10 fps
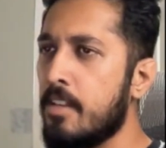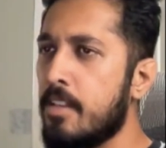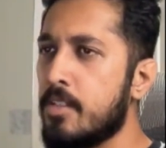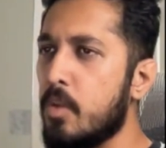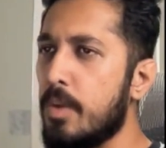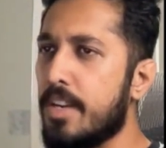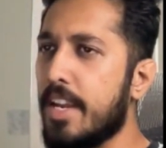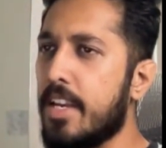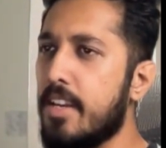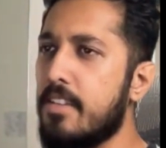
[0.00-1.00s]
So
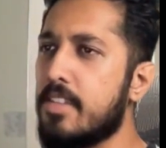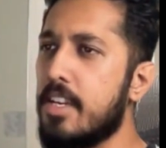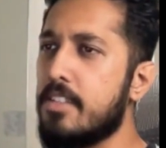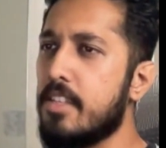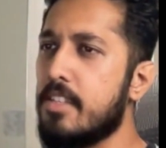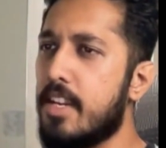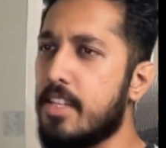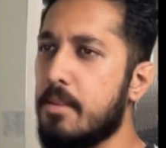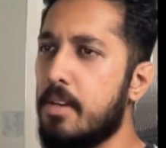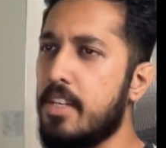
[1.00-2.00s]
recurrence relation is
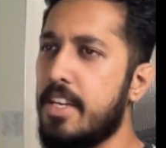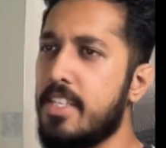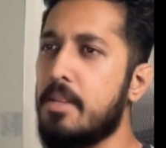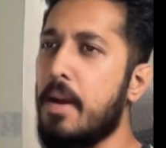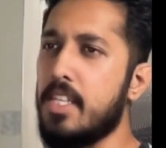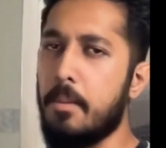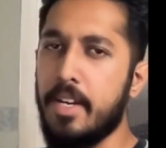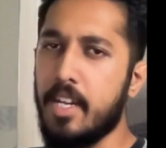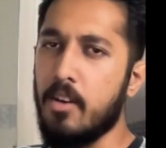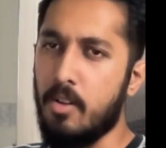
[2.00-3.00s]
nothing but it is a
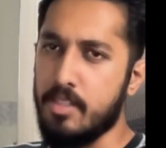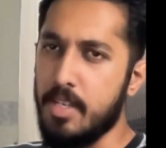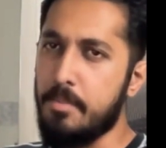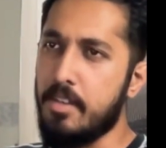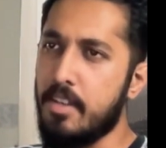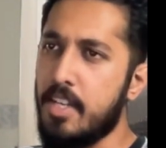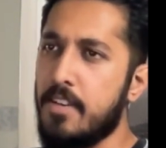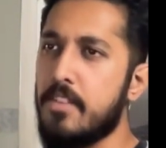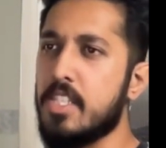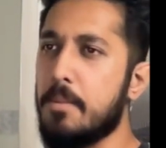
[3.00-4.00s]
mathematical concept
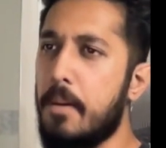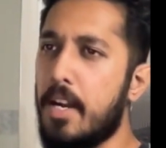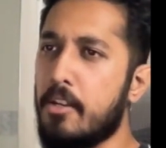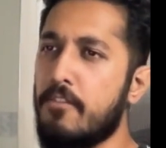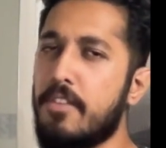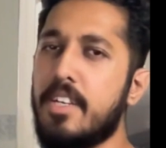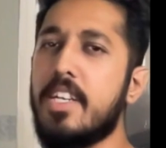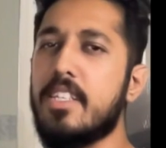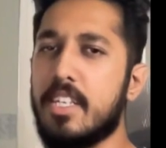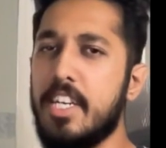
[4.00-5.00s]
which is a part of
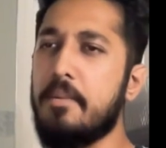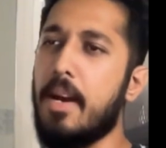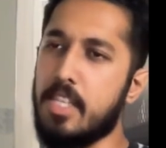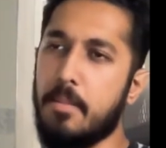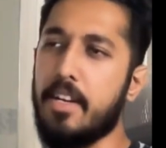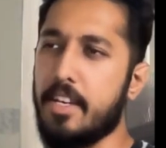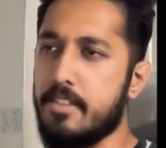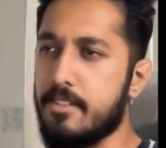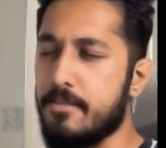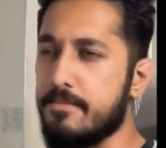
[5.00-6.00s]
discrete
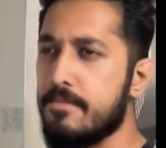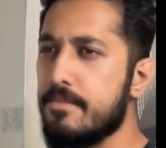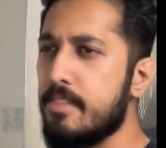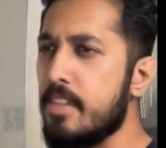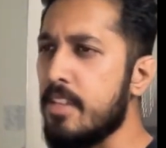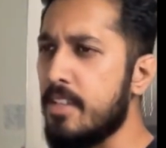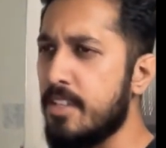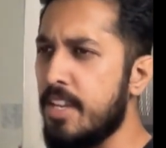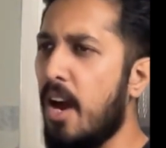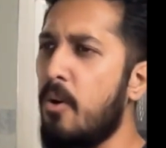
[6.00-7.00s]
mathematics.
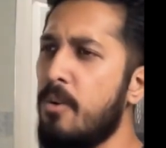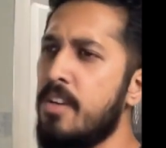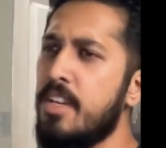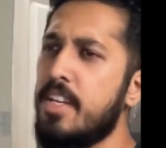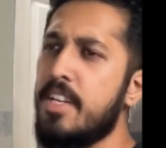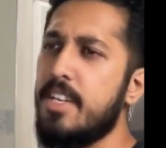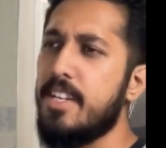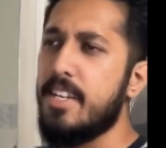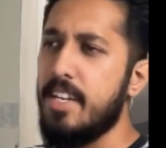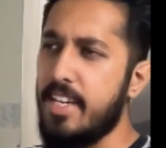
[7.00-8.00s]
Now
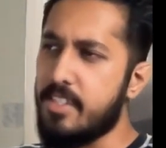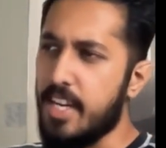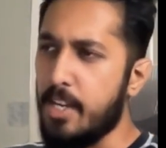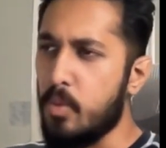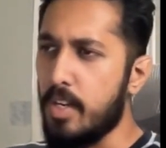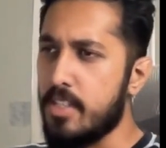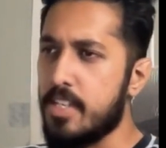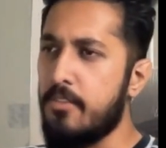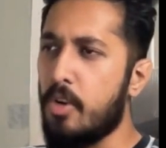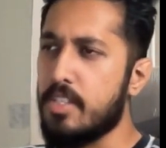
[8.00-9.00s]
let's try to
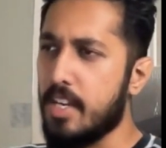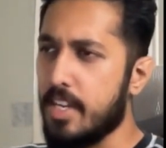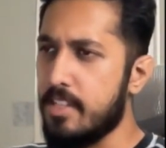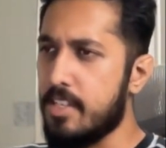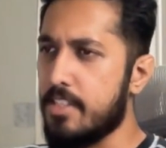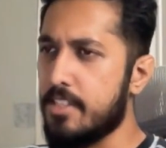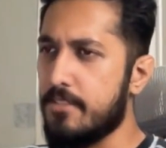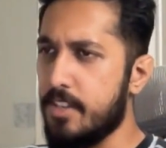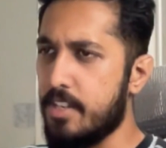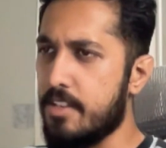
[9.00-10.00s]
understand what is a recurrence relation
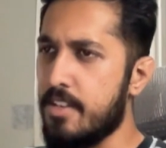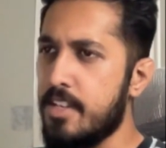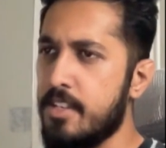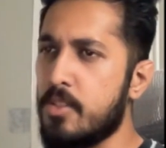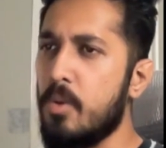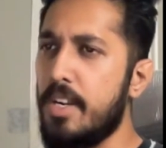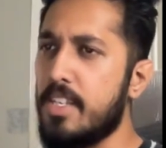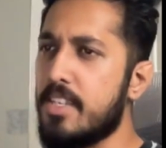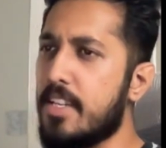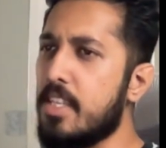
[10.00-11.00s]
further. So
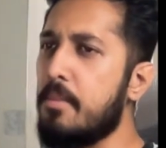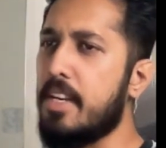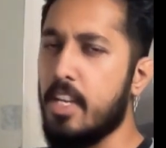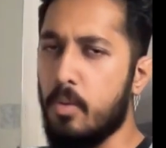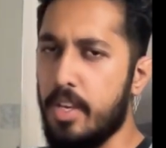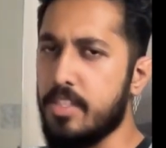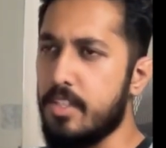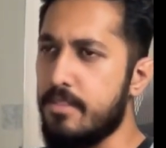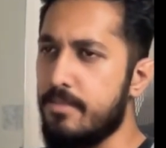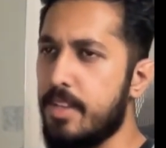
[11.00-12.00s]
it's nothing but an
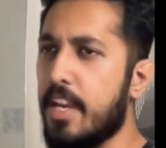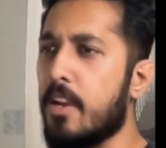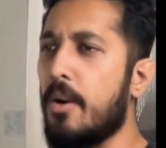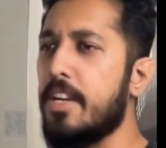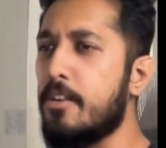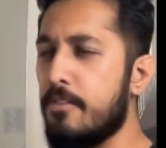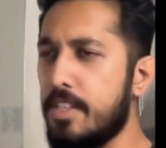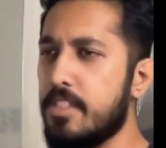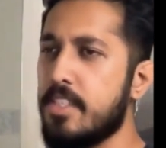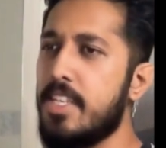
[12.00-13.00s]
equation according to
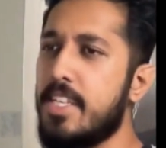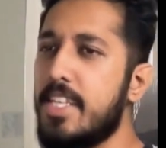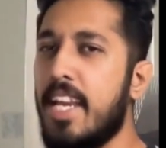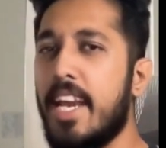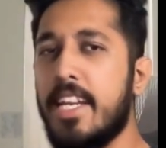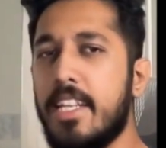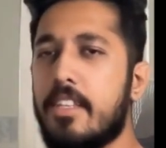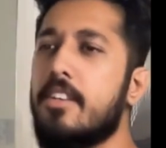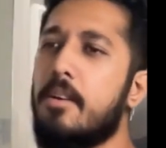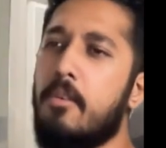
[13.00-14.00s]
which the
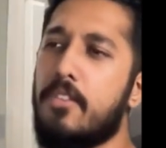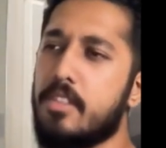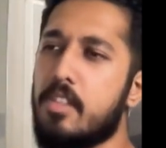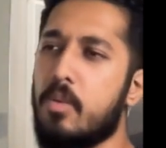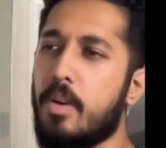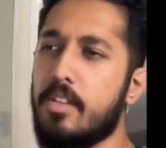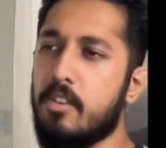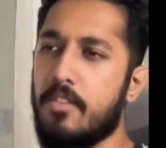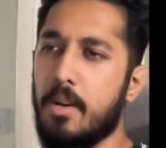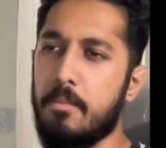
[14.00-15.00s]
nth term of a sequence
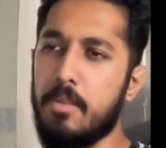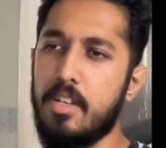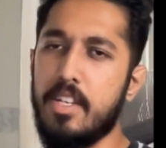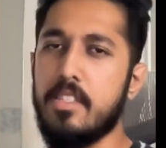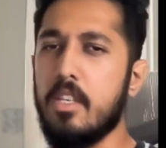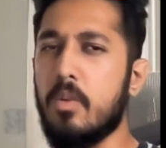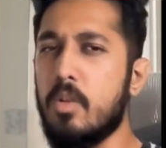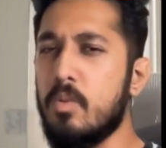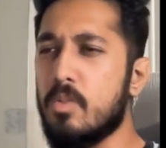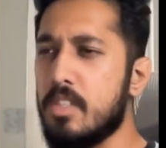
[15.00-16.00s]
of number is equal
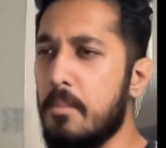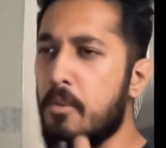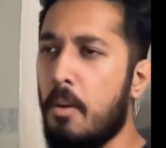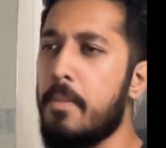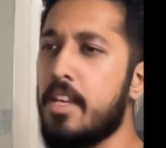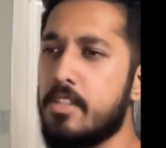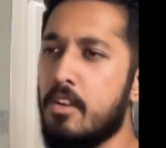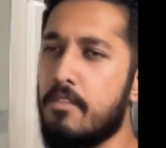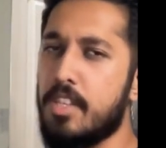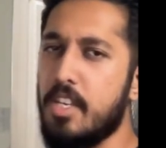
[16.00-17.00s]
to some combination
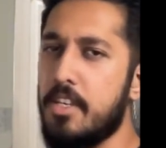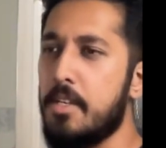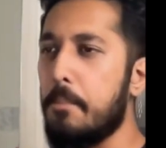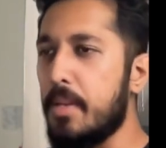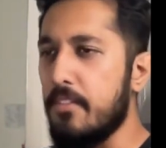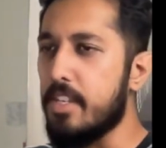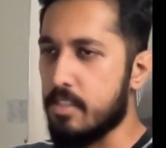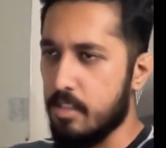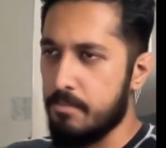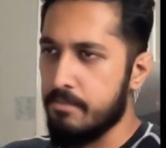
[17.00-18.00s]
of the previous
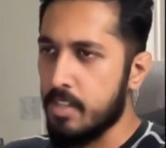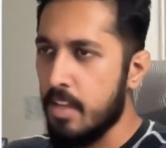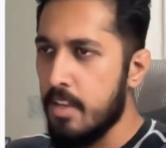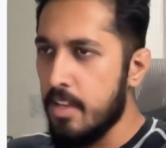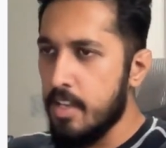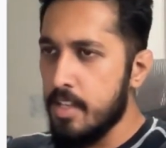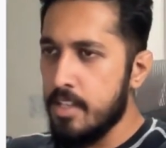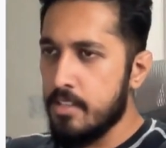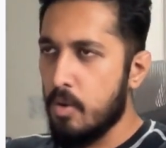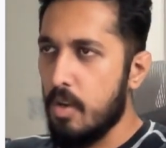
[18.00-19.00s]
term.
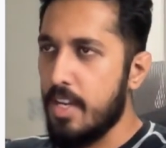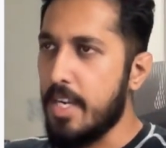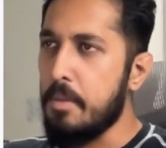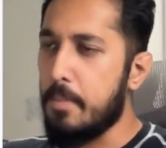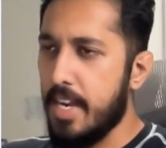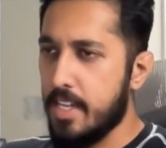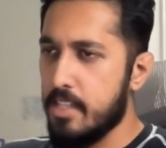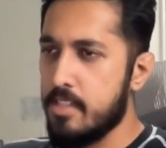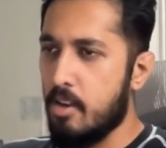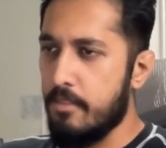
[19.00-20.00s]
So let me break
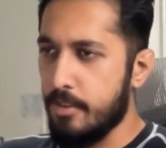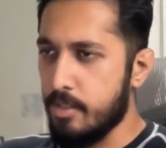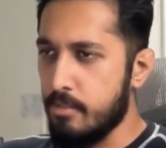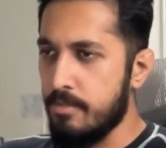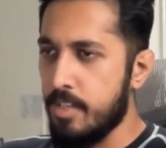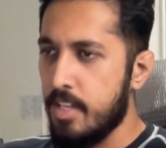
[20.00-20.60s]
this down for you.